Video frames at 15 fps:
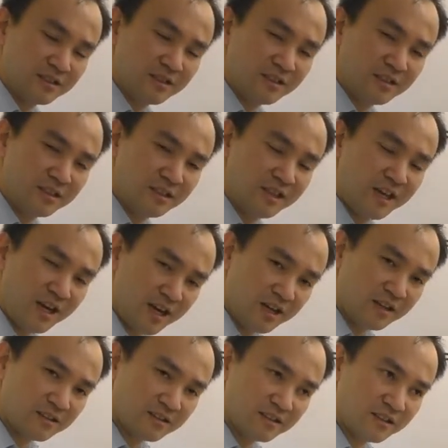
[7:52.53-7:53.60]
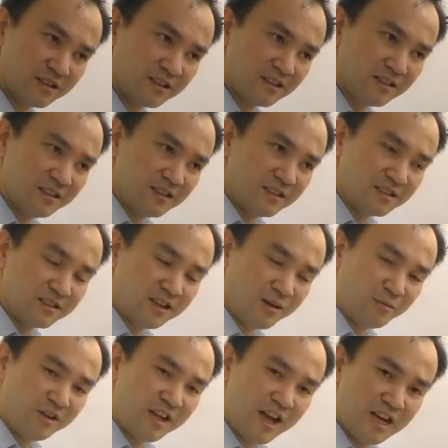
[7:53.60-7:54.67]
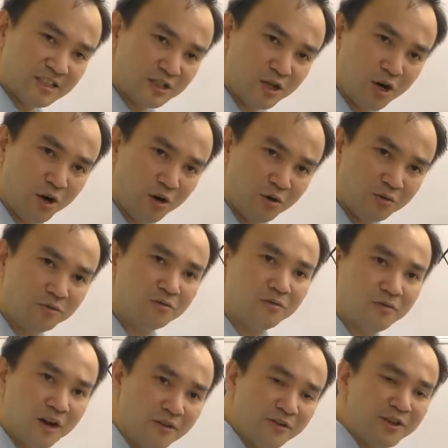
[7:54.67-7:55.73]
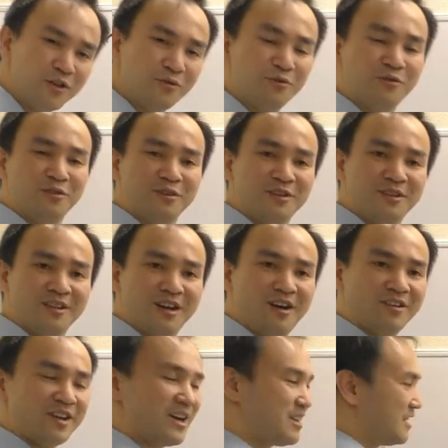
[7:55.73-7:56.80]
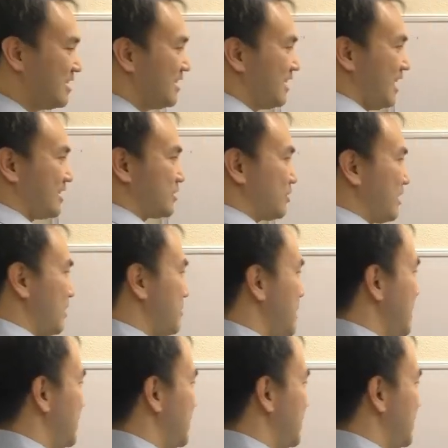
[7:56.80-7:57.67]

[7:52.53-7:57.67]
then the company has no revenue. Okay, and so that means